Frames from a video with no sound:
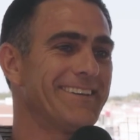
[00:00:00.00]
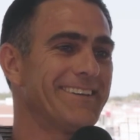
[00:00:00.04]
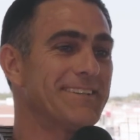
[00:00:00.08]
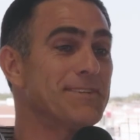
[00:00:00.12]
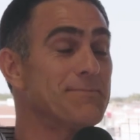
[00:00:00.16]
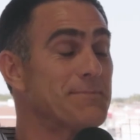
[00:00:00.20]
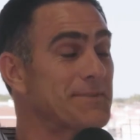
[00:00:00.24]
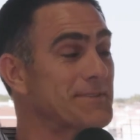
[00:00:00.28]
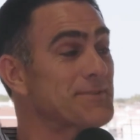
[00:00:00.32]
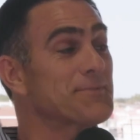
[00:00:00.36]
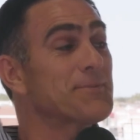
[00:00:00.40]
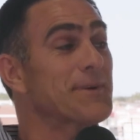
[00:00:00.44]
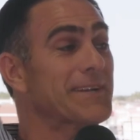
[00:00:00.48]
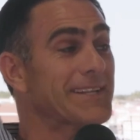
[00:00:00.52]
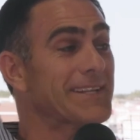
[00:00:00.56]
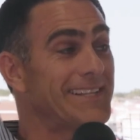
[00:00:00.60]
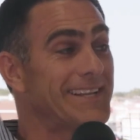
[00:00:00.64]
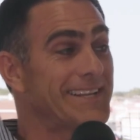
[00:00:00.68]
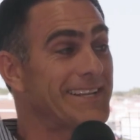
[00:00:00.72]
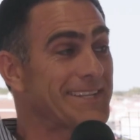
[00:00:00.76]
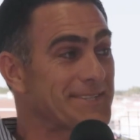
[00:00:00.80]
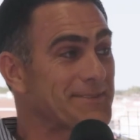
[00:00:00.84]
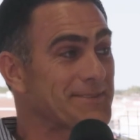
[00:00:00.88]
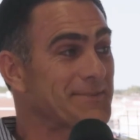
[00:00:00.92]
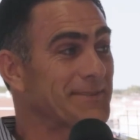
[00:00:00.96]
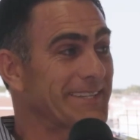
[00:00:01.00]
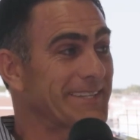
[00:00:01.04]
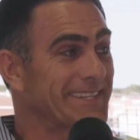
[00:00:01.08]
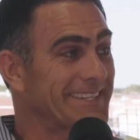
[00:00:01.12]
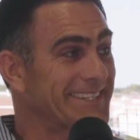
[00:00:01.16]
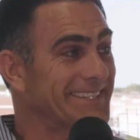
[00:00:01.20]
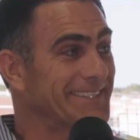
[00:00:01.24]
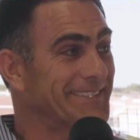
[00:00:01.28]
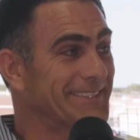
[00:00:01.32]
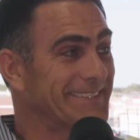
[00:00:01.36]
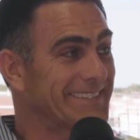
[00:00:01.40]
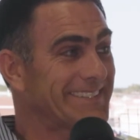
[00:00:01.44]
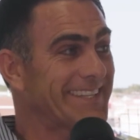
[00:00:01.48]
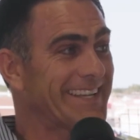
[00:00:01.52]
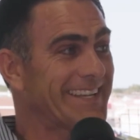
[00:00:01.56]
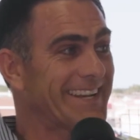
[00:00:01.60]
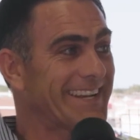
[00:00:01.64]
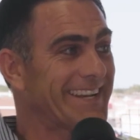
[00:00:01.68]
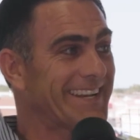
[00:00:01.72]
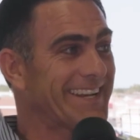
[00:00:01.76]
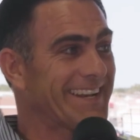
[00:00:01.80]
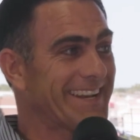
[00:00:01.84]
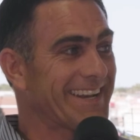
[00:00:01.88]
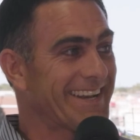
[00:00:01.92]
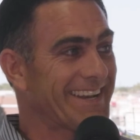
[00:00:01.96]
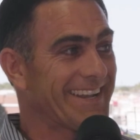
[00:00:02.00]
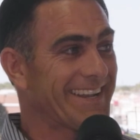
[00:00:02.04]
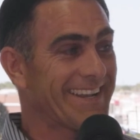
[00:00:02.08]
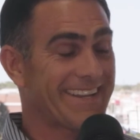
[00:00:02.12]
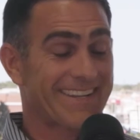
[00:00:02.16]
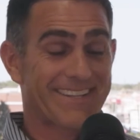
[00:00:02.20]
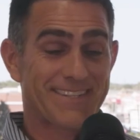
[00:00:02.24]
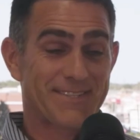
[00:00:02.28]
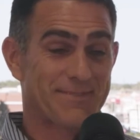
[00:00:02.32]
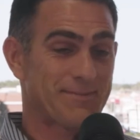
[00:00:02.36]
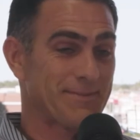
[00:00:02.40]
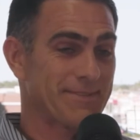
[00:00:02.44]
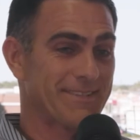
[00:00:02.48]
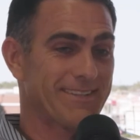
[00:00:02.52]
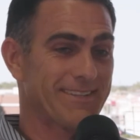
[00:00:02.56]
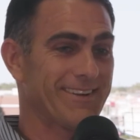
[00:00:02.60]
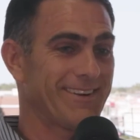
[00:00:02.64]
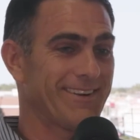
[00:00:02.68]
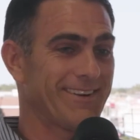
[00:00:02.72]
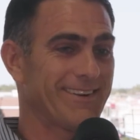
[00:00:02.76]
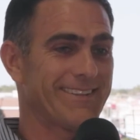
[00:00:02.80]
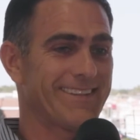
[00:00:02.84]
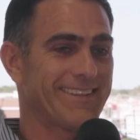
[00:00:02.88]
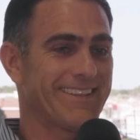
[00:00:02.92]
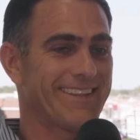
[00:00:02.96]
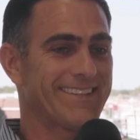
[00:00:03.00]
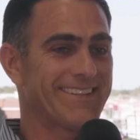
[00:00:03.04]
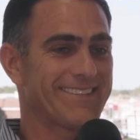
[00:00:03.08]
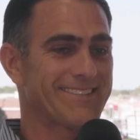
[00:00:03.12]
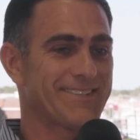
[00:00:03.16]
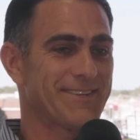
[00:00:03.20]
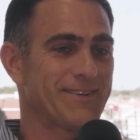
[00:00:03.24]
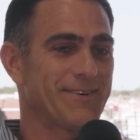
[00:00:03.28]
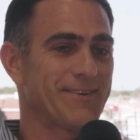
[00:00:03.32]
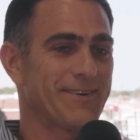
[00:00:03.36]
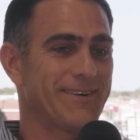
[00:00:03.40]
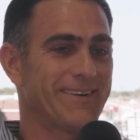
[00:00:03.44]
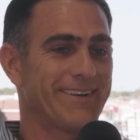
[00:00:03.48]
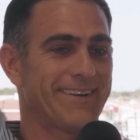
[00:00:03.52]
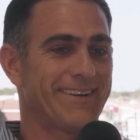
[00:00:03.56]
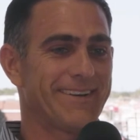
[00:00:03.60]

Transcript: depends on what clients you want to deal with, because it was a car that, and so